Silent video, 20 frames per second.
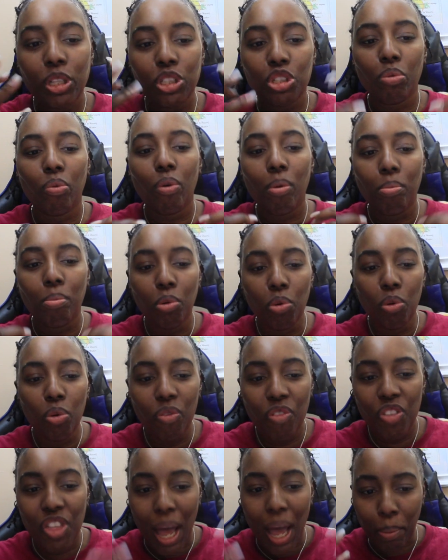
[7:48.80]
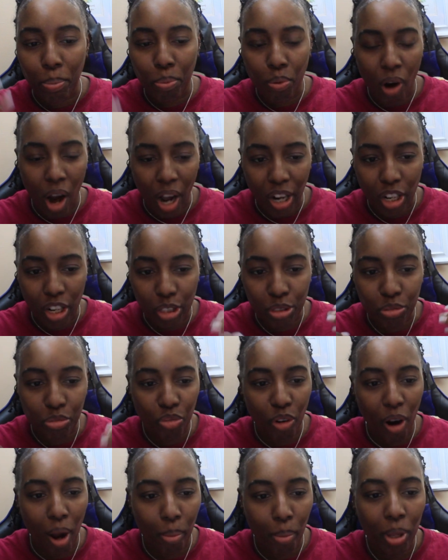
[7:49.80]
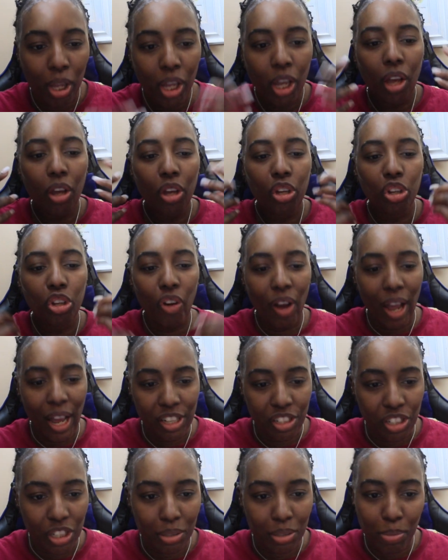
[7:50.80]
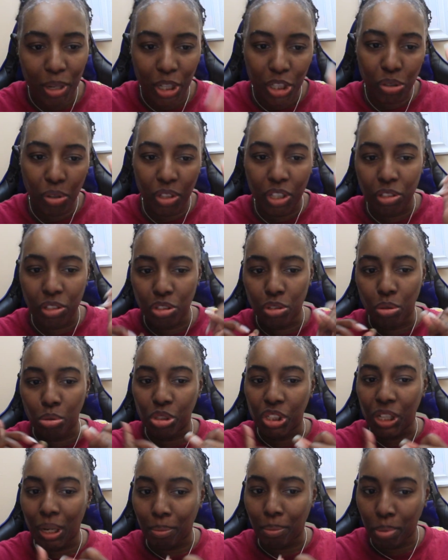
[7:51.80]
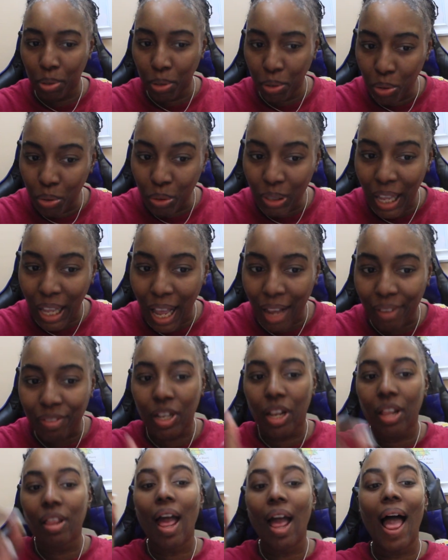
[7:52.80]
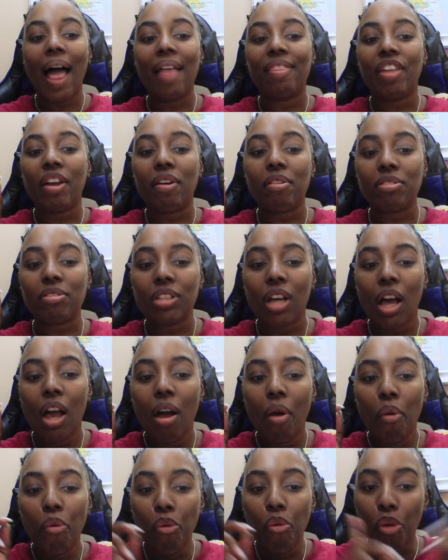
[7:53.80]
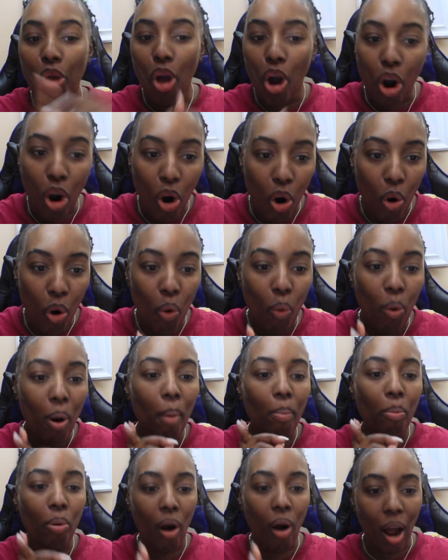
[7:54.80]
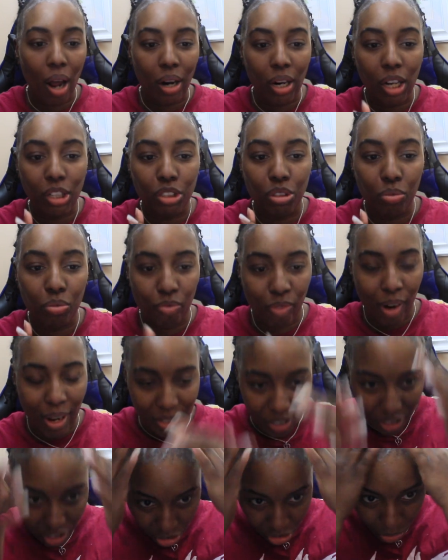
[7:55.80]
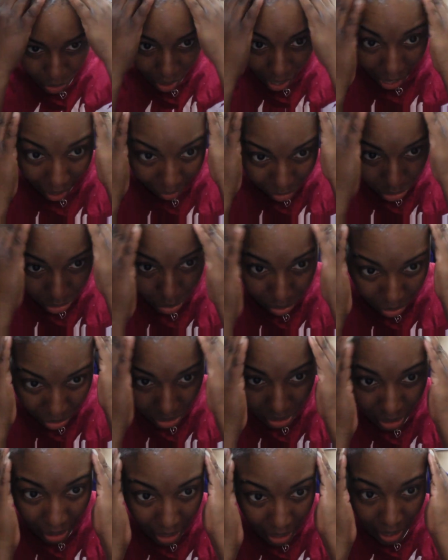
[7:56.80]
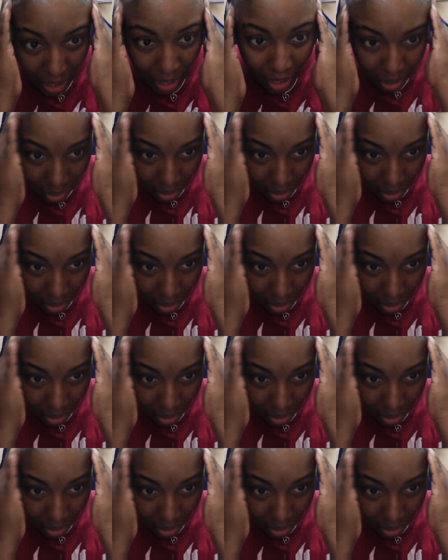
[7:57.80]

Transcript: to remove that product from your edges. Make sure there's no shampoo left and there's no product residue afterwards.